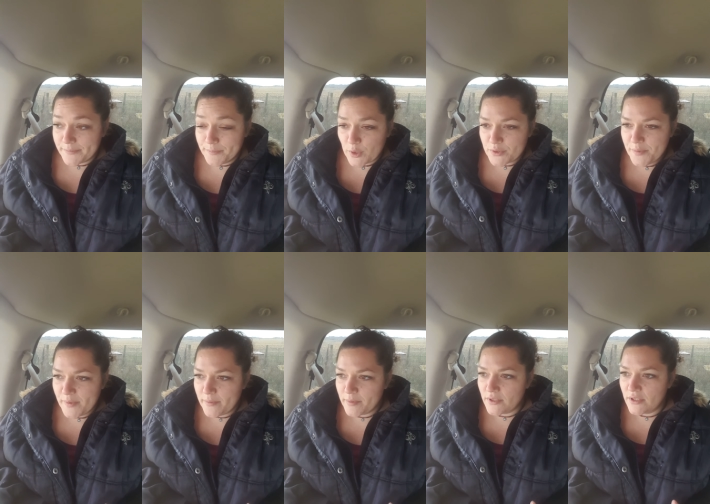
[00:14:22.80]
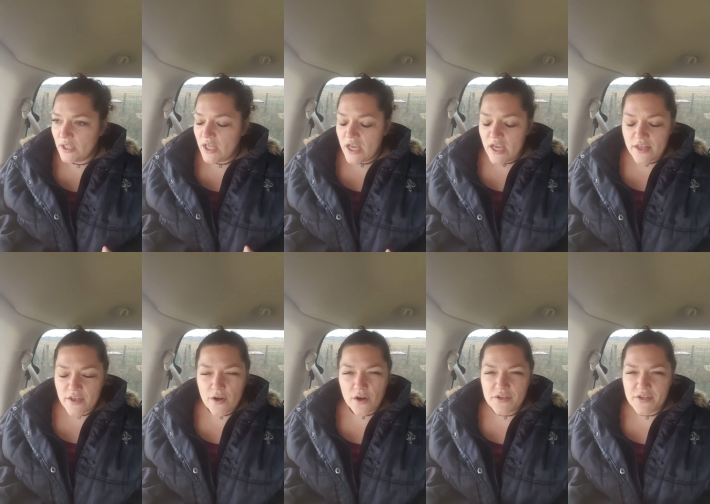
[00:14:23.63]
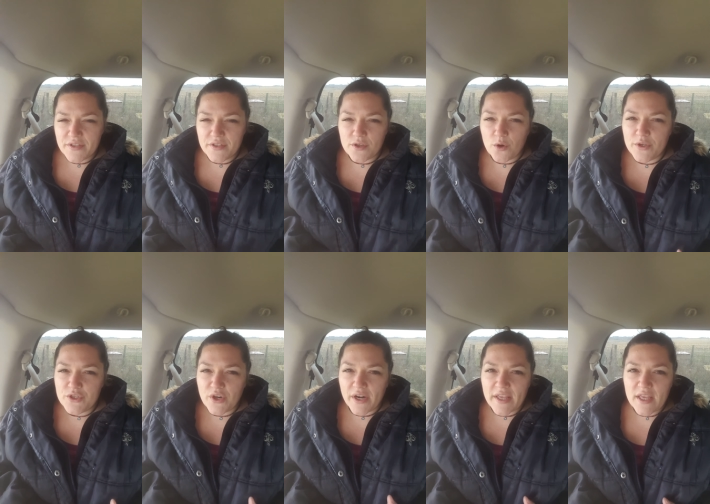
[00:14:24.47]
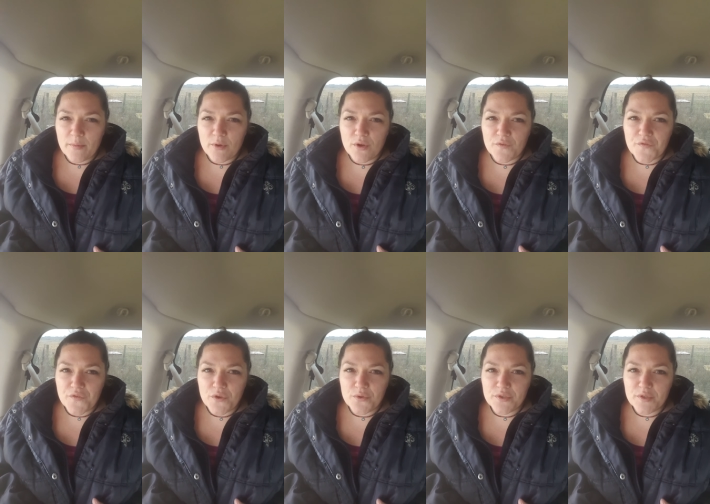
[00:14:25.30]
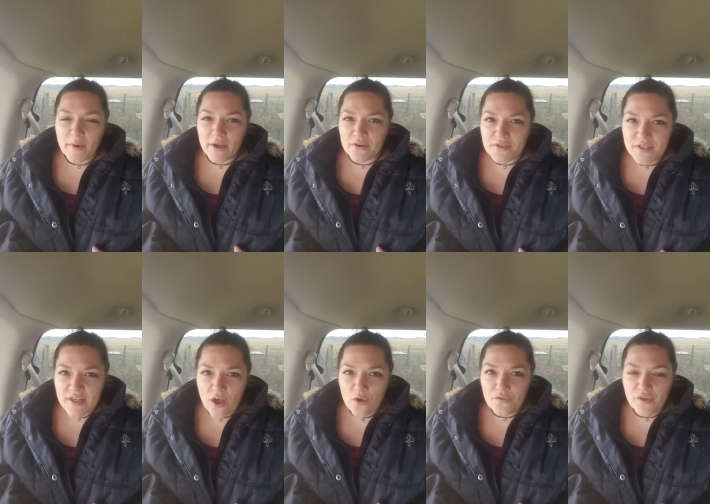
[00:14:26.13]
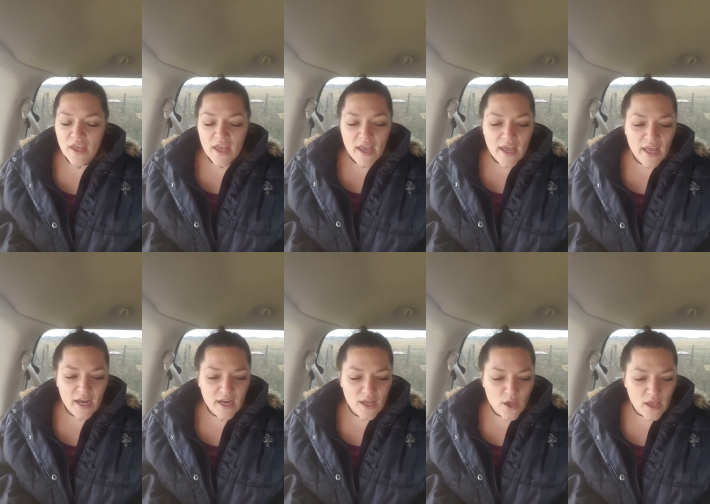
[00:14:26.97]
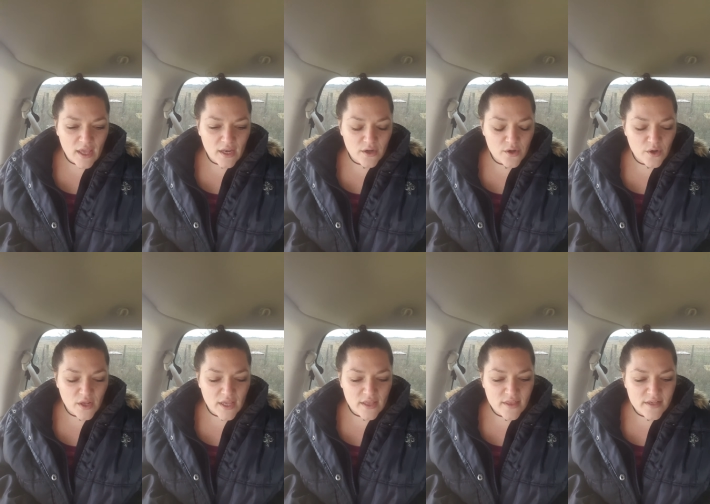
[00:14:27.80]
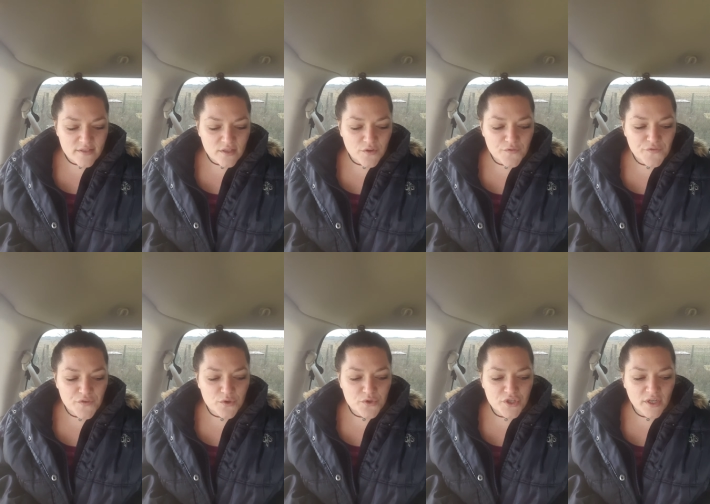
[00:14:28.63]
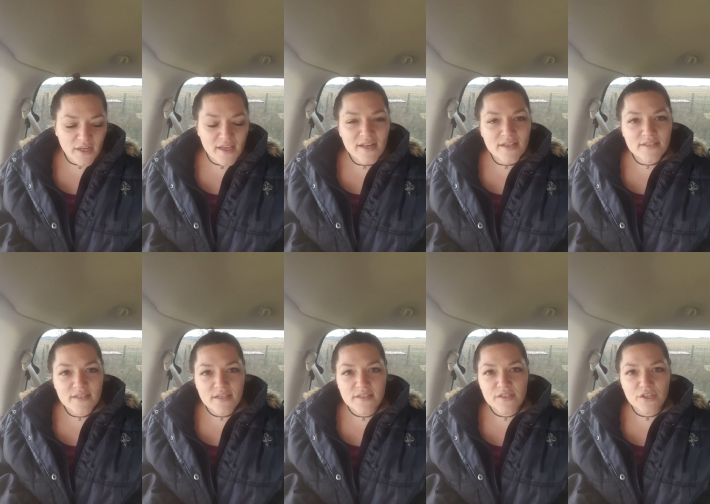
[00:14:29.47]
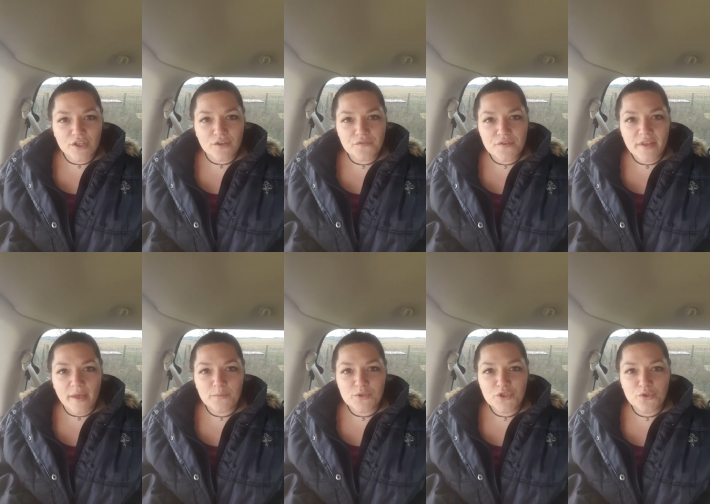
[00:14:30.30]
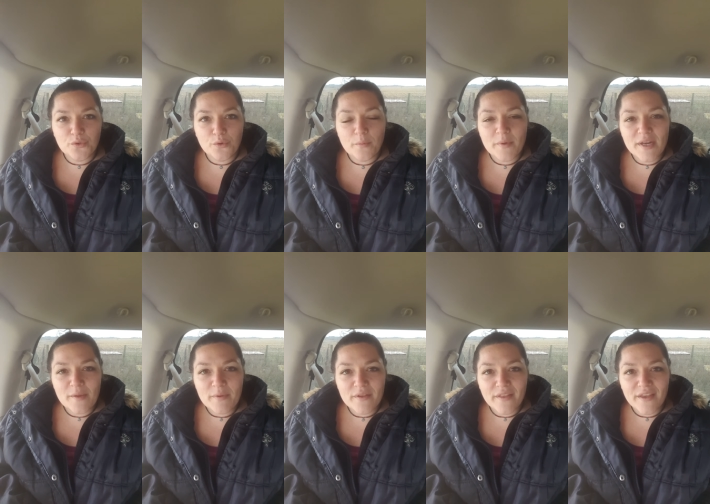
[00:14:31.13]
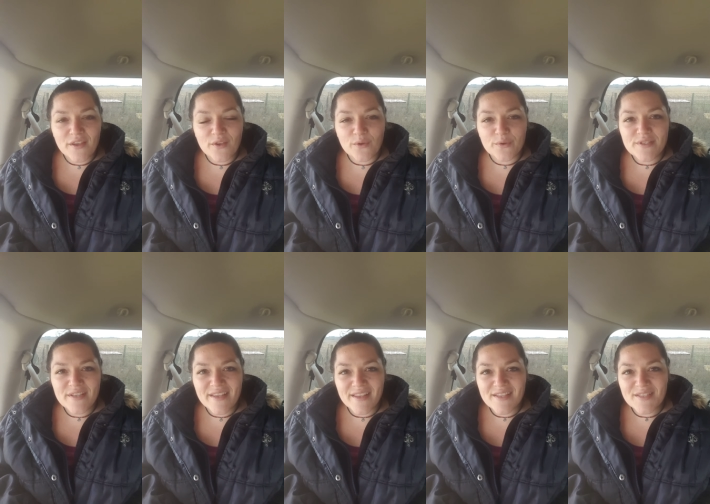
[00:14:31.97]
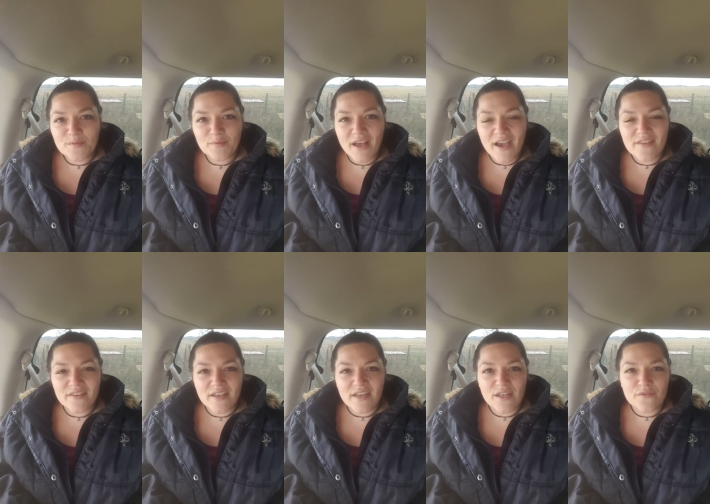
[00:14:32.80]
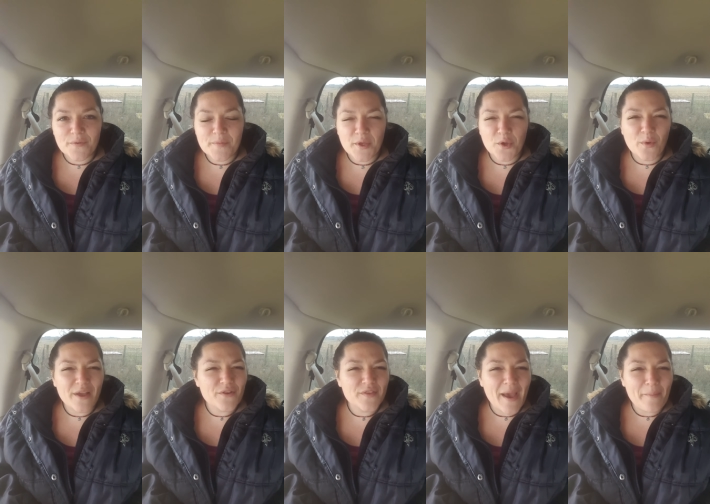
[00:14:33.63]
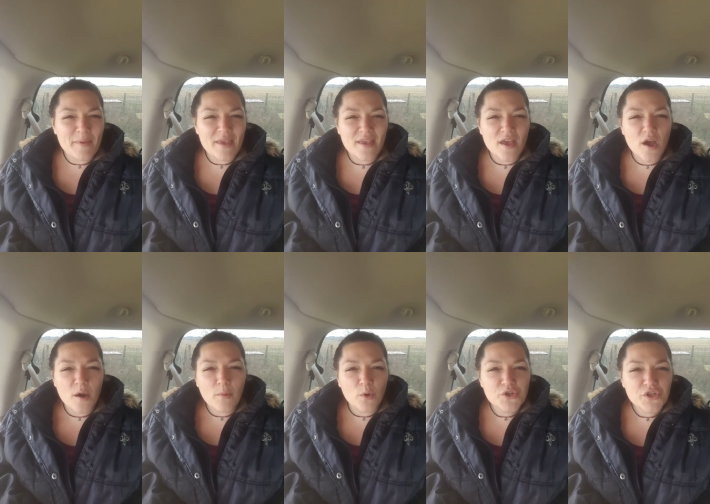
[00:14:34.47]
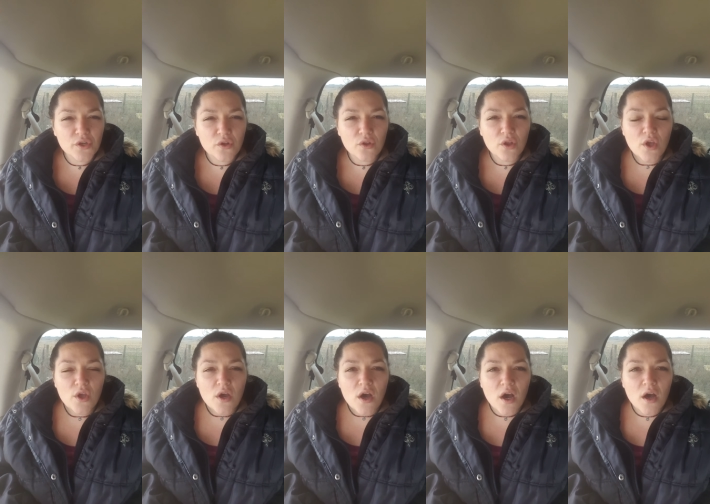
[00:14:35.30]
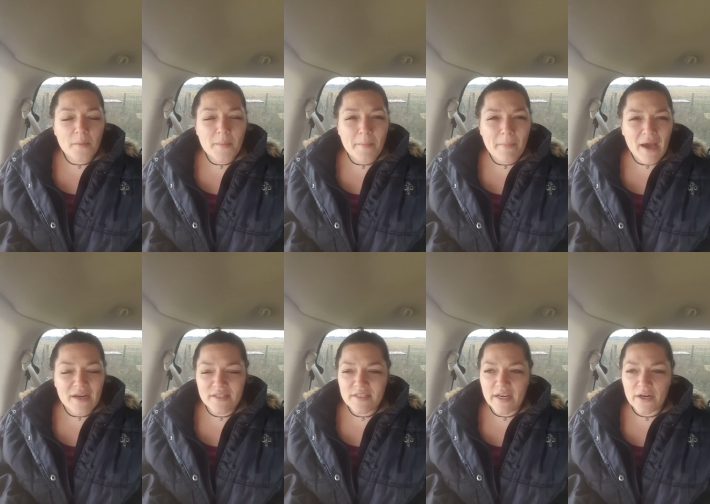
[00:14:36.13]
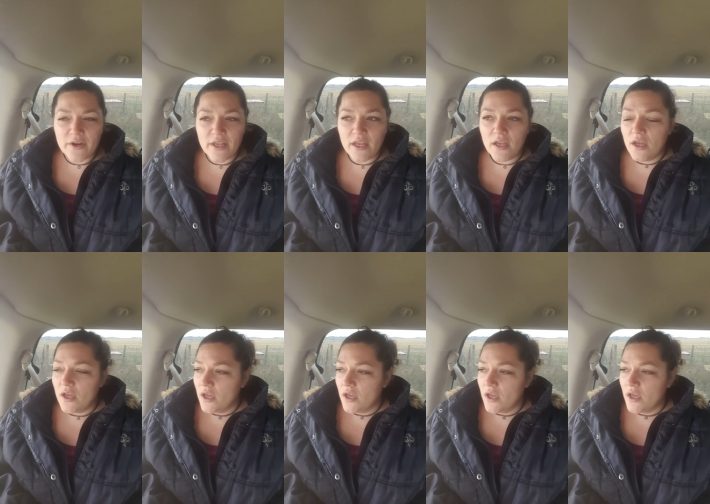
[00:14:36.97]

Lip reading: Most people, the narcissist is always trying to keep you confused about yourself, and in this confusion it is easier for them to manipulate you to get the supply that they need from you, whether that be emotional, monetary,